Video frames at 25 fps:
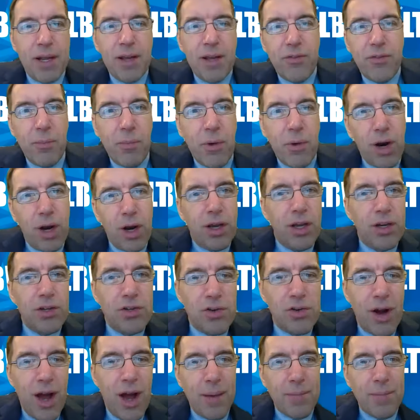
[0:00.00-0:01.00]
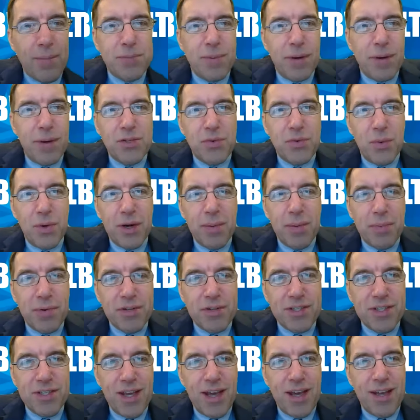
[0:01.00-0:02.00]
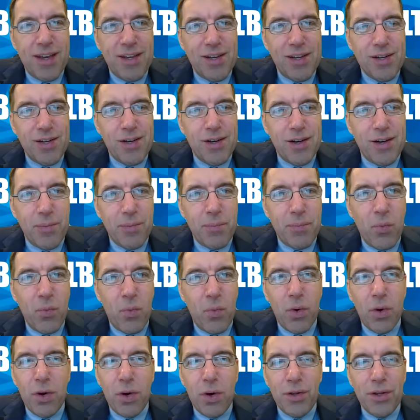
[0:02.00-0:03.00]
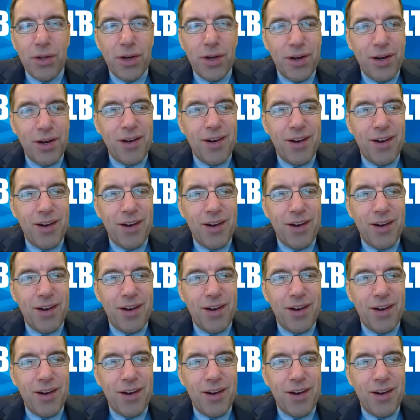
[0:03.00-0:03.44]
If the market drops by twenty percent, you're in a world of hurt.